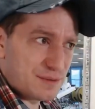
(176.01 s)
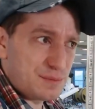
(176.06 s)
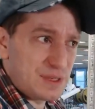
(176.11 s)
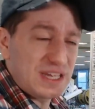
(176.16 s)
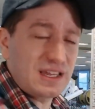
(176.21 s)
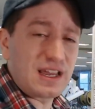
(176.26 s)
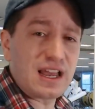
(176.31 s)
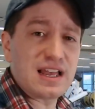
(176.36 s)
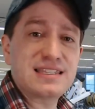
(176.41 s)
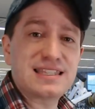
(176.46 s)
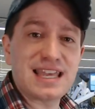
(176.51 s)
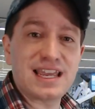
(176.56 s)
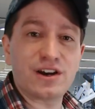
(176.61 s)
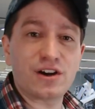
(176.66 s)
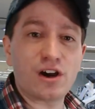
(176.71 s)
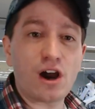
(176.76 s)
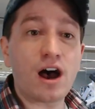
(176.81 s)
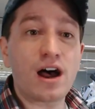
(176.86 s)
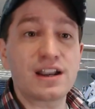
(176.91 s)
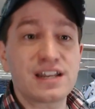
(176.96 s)
Because
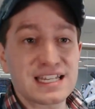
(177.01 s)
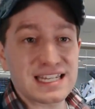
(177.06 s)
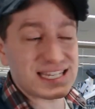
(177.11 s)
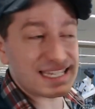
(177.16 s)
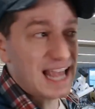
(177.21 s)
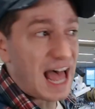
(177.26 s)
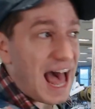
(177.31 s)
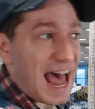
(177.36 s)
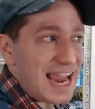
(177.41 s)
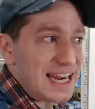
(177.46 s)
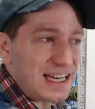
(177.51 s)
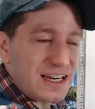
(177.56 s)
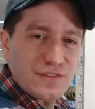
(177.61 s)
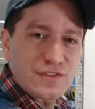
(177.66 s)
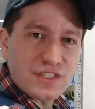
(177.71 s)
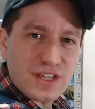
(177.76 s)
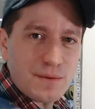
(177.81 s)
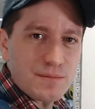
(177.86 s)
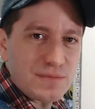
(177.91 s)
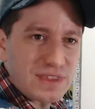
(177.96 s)
they're on a side of
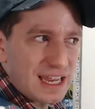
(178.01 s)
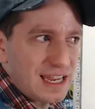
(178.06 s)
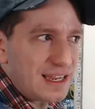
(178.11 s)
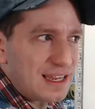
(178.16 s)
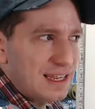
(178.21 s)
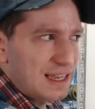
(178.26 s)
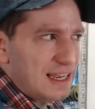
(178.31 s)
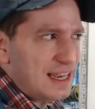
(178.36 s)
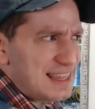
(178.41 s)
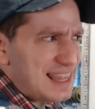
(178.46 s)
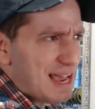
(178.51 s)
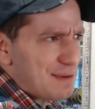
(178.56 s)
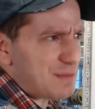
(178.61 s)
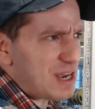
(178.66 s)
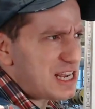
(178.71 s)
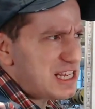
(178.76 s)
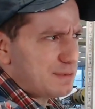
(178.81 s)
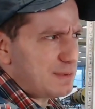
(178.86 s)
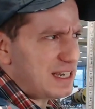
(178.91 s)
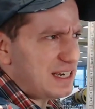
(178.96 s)
something, that
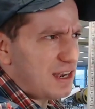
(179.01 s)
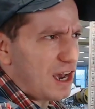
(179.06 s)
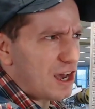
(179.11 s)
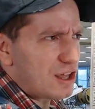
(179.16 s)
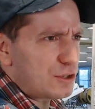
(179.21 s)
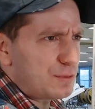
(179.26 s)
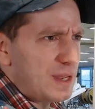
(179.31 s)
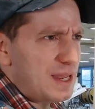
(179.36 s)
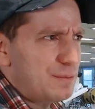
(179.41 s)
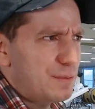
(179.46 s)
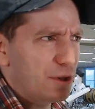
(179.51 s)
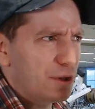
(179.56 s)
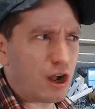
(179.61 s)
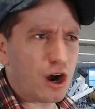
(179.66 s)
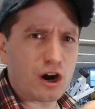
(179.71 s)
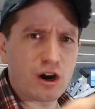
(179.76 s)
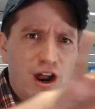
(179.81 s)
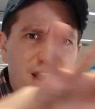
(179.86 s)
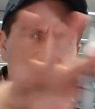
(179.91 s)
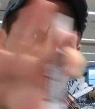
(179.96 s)
must mean other people
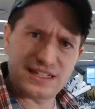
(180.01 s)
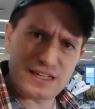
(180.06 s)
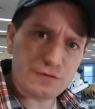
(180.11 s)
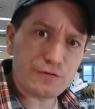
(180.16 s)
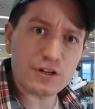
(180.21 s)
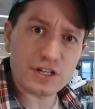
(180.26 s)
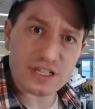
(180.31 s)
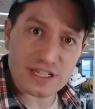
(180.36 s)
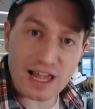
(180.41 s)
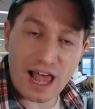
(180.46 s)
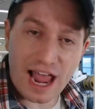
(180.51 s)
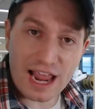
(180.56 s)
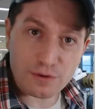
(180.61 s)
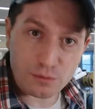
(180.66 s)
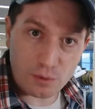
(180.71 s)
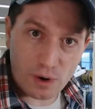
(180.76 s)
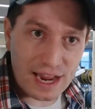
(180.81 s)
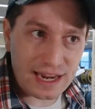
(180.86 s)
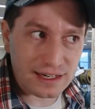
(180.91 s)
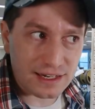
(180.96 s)
are on a different side,
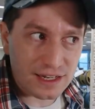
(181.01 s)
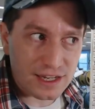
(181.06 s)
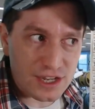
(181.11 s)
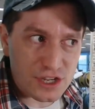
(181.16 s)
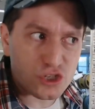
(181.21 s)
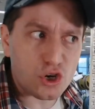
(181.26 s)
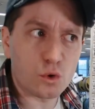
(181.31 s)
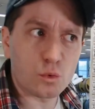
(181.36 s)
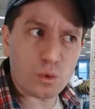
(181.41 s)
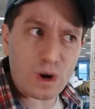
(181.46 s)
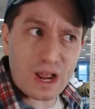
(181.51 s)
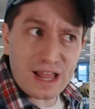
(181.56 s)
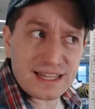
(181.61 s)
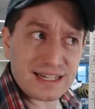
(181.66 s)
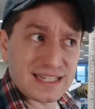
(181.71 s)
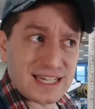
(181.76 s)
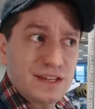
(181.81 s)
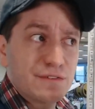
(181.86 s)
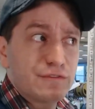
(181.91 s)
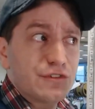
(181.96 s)
right? So
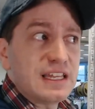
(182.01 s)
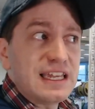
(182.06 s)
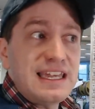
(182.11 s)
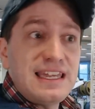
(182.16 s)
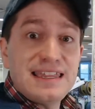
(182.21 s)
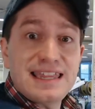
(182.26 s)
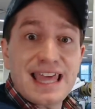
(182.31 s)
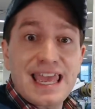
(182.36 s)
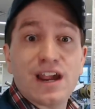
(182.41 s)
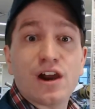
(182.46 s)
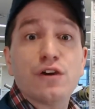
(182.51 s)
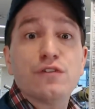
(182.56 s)
relatively, they are